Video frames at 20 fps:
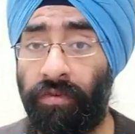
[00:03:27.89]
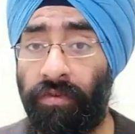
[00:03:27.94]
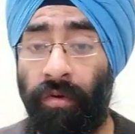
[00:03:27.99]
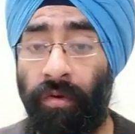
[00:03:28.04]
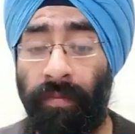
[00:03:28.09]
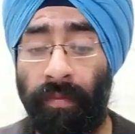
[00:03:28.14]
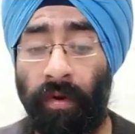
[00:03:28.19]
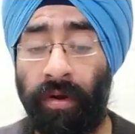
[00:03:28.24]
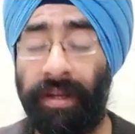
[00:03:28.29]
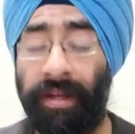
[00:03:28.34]
Your
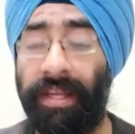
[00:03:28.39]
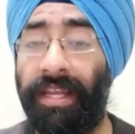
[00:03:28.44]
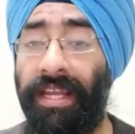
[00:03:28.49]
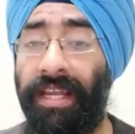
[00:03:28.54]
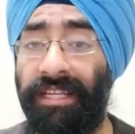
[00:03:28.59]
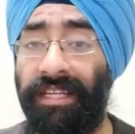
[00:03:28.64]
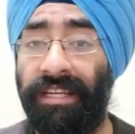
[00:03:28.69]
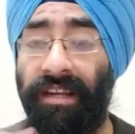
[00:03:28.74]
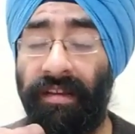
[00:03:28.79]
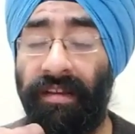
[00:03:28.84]
body,
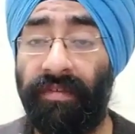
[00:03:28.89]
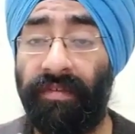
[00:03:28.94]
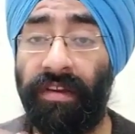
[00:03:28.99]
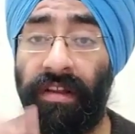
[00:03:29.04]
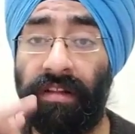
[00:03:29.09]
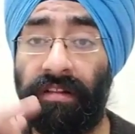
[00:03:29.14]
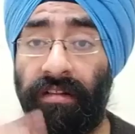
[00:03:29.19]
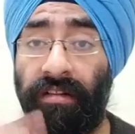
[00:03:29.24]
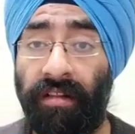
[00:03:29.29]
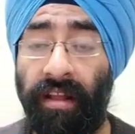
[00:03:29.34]
each and
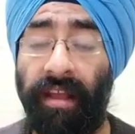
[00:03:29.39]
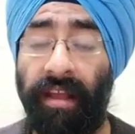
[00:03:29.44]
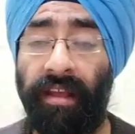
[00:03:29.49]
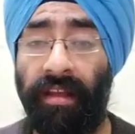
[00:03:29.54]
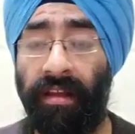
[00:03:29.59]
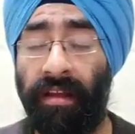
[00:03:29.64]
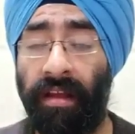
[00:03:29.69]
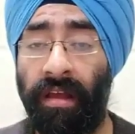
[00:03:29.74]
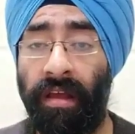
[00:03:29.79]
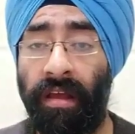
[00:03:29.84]

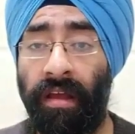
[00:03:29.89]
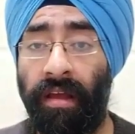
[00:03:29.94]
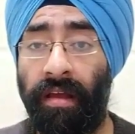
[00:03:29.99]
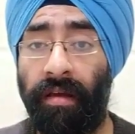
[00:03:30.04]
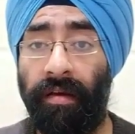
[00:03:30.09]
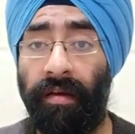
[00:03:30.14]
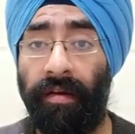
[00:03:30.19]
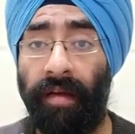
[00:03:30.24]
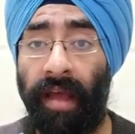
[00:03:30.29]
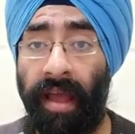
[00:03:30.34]
everything,
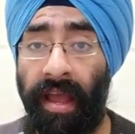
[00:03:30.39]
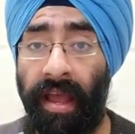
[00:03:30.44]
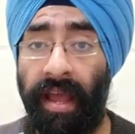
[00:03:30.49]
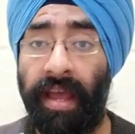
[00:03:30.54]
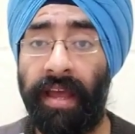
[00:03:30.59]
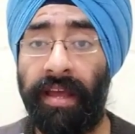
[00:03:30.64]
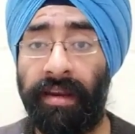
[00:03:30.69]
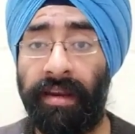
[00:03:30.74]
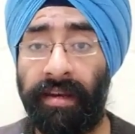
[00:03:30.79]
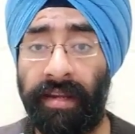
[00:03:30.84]

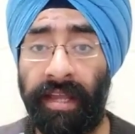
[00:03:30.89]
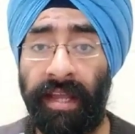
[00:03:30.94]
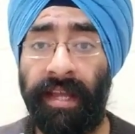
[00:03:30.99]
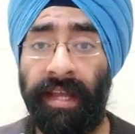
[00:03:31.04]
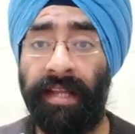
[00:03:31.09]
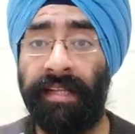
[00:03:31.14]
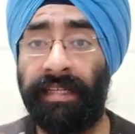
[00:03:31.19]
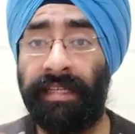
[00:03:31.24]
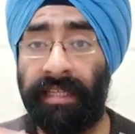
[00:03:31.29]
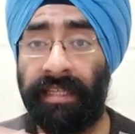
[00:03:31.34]
hair,
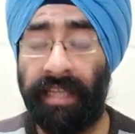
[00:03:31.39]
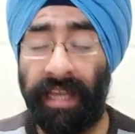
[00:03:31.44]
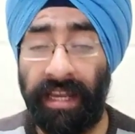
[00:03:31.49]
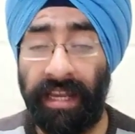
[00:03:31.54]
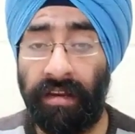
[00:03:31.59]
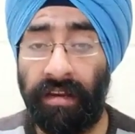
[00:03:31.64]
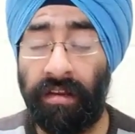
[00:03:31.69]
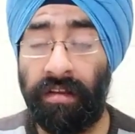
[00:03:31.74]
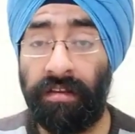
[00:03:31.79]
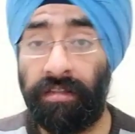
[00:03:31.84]
nails,
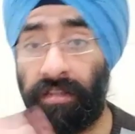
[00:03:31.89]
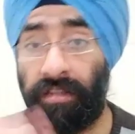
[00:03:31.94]
skin.